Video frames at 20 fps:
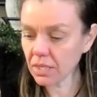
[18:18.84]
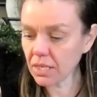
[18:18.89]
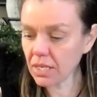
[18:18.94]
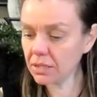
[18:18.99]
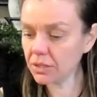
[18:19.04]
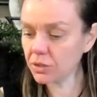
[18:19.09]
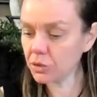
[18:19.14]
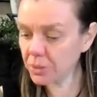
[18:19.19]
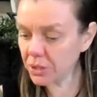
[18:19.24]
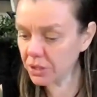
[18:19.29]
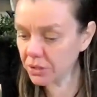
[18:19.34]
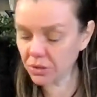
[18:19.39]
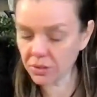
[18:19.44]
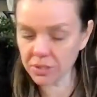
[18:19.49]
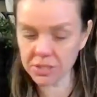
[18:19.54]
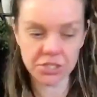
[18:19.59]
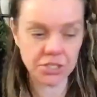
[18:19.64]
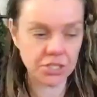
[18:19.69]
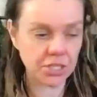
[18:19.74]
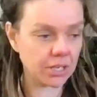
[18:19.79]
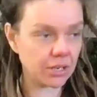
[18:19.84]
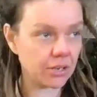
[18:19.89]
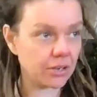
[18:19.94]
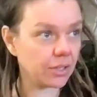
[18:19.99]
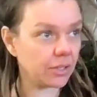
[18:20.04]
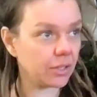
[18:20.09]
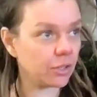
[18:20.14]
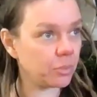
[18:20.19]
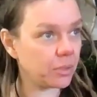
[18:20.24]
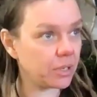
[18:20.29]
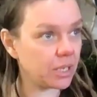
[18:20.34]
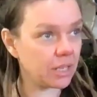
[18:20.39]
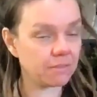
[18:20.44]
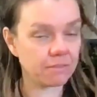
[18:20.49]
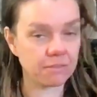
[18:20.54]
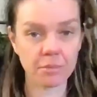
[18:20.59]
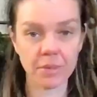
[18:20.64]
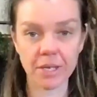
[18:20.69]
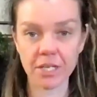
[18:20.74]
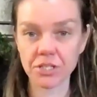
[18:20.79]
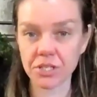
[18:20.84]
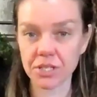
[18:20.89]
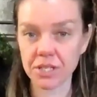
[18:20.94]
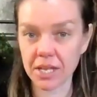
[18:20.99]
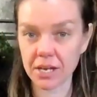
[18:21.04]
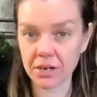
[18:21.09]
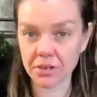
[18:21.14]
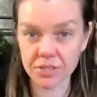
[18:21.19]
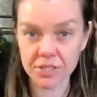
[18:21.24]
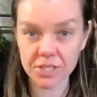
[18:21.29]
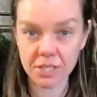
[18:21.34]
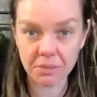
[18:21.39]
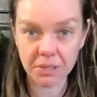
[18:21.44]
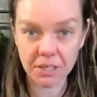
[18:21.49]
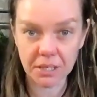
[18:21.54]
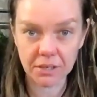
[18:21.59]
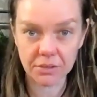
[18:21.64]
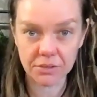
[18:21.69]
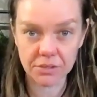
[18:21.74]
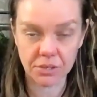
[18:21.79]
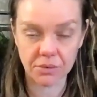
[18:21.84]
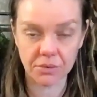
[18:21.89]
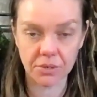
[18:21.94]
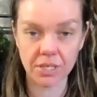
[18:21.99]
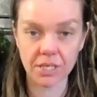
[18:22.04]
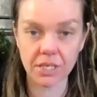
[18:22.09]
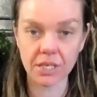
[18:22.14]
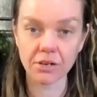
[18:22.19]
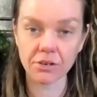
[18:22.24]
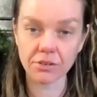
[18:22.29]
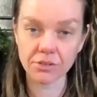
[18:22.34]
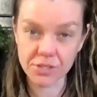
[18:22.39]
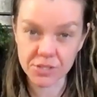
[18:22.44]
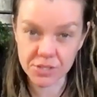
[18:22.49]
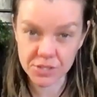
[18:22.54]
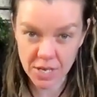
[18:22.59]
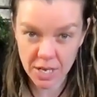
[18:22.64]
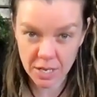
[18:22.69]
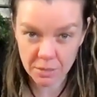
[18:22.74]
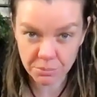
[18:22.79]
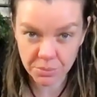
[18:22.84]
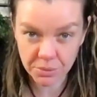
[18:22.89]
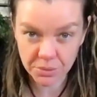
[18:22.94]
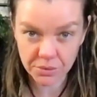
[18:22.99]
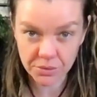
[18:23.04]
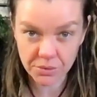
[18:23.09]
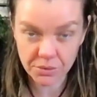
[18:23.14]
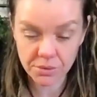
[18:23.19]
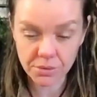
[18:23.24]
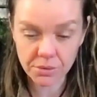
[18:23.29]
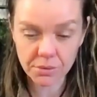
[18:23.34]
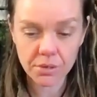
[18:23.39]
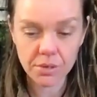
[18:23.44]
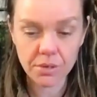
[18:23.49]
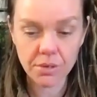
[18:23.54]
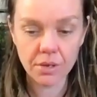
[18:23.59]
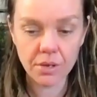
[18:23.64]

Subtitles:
little bit of knowledge here and a little bit of information there and something else going here, and sample it all.